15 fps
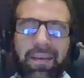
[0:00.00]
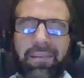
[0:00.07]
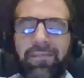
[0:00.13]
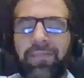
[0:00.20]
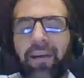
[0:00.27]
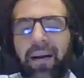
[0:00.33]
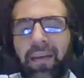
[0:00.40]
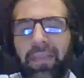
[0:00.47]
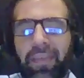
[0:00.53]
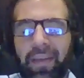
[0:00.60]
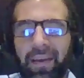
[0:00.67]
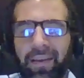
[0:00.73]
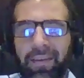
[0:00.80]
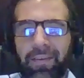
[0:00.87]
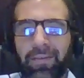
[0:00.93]
Fine,
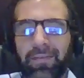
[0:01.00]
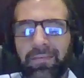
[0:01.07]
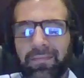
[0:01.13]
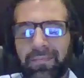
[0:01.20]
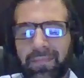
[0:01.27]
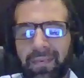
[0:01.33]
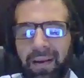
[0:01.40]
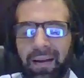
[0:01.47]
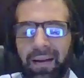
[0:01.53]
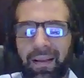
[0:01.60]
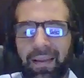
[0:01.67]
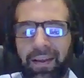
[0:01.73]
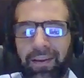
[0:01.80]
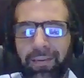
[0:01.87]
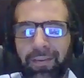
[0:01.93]
thank you. A
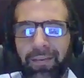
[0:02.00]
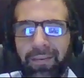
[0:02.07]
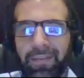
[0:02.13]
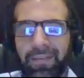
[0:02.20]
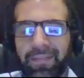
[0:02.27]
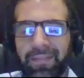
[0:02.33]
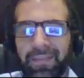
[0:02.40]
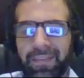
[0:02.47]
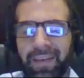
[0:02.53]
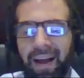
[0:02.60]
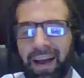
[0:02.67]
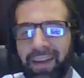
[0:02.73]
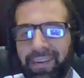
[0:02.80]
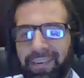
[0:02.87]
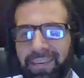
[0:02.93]
little
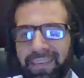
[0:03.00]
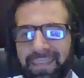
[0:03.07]
tired.